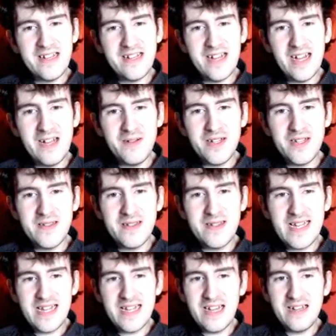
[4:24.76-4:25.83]
kind of
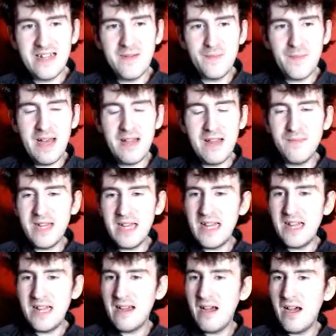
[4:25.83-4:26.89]
tell that
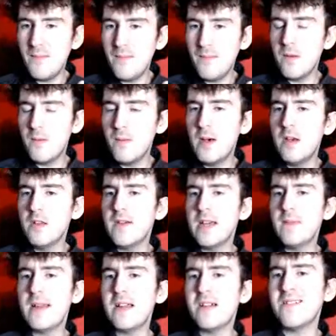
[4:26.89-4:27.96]
there are common moments where
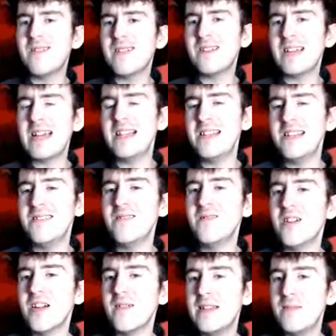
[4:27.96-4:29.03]
you think, oh my god, Cassian's
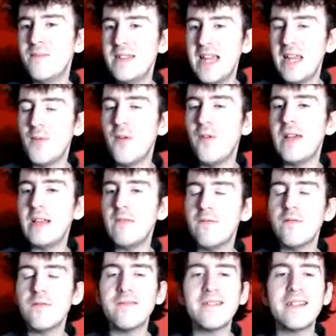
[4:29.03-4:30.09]
not going to be able to play ball. He's
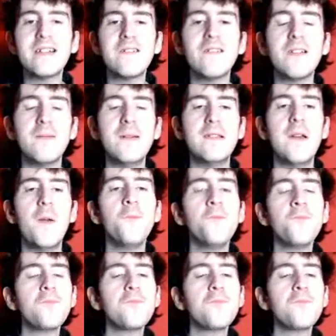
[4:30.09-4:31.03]
really not going to be able to